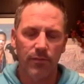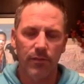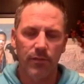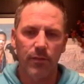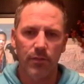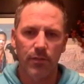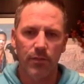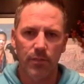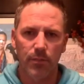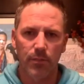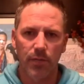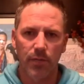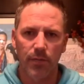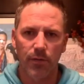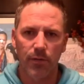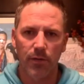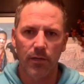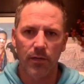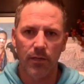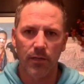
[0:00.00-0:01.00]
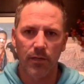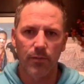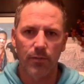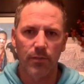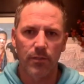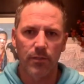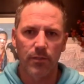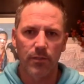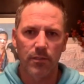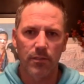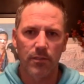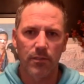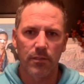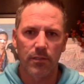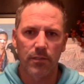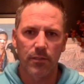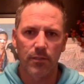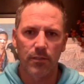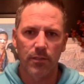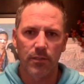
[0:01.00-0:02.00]
was a bummer. It was
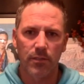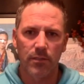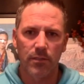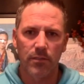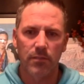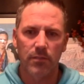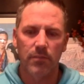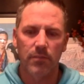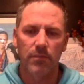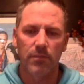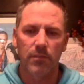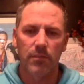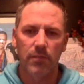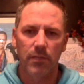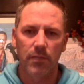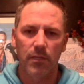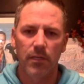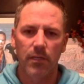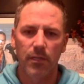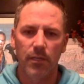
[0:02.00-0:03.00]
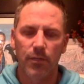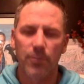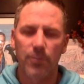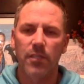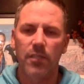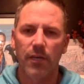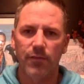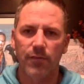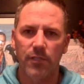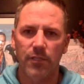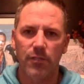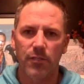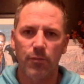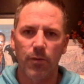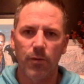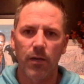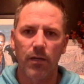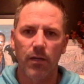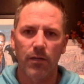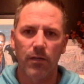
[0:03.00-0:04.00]
tough to
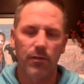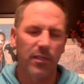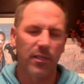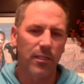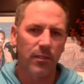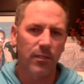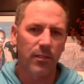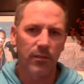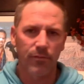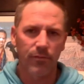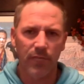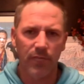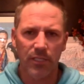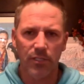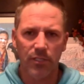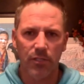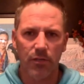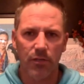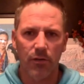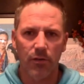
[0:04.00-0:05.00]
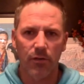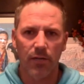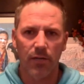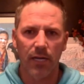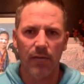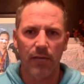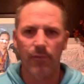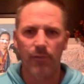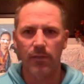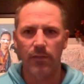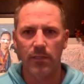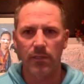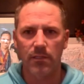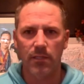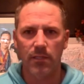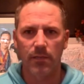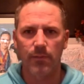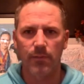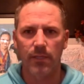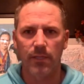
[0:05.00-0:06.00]
swallow that you invest your whole life into
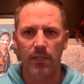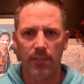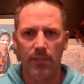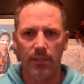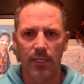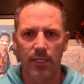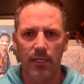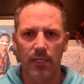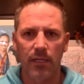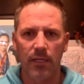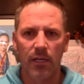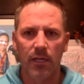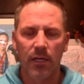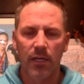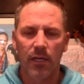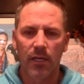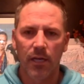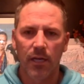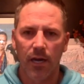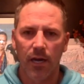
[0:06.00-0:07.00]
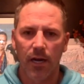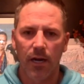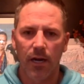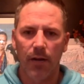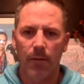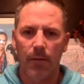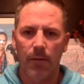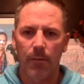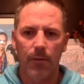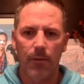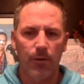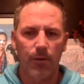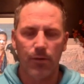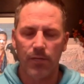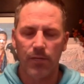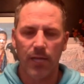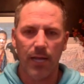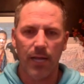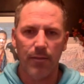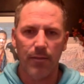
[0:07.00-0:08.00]
something, and then there's
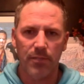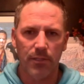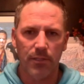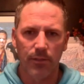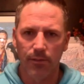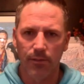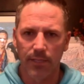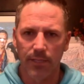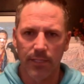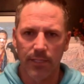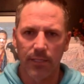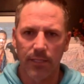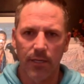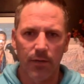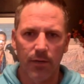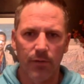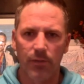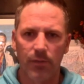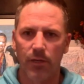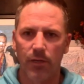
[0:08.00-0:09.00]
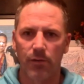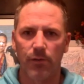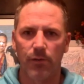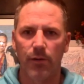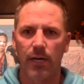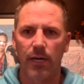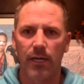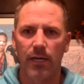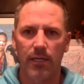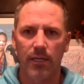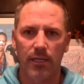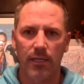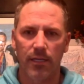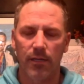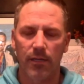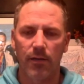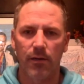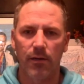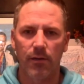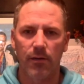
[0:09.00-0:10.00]
absolutely no notoriety at
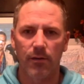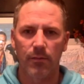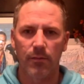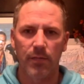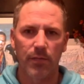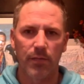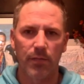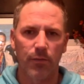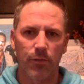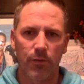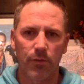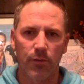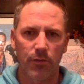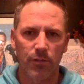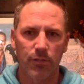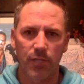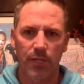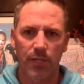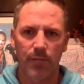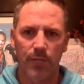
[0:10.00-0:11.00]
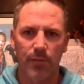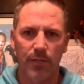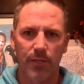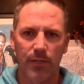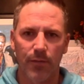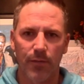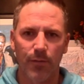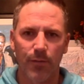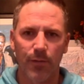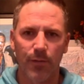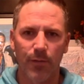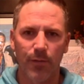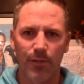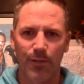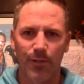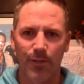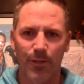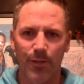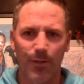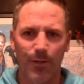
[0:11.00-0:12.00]
all in being the world champion at what you
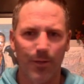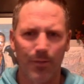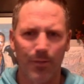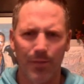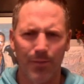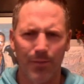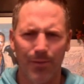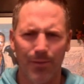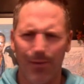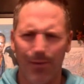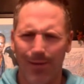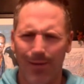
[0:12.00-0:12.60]
do, and people are like,